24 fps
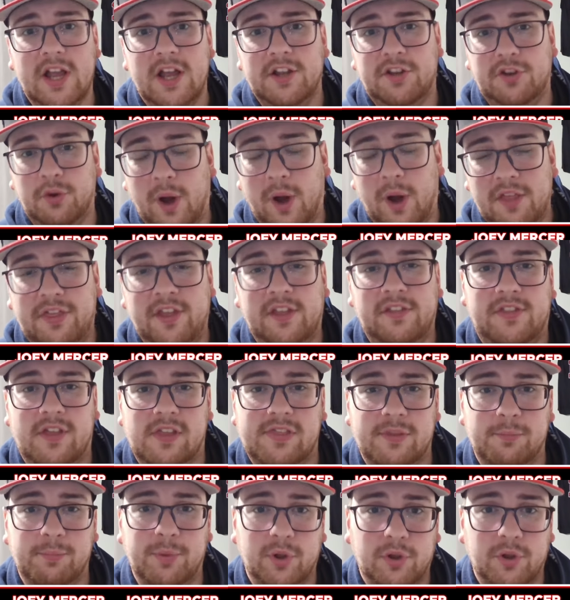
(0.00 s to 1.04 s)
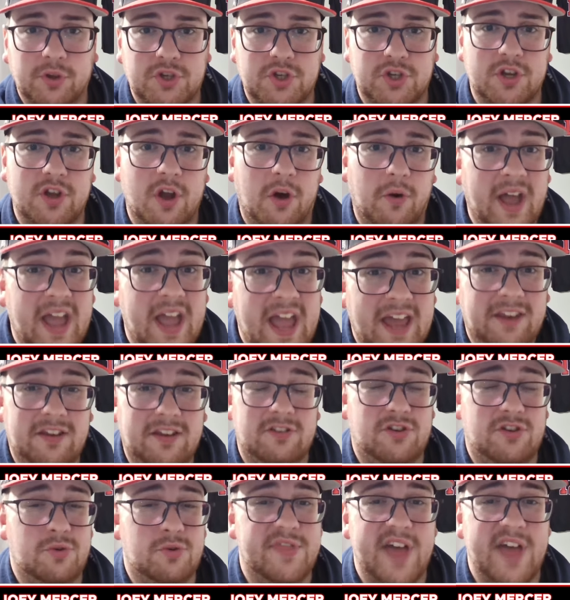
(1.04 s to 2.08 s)
Do I think that the Bulls should go ahead and
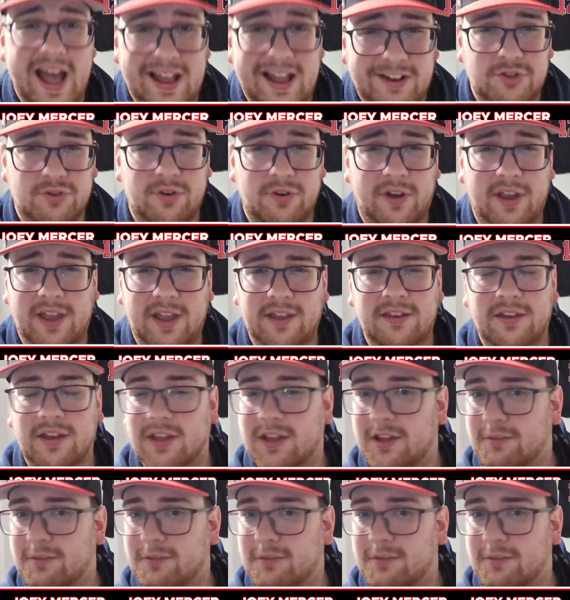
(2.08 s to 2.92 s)
do that trade?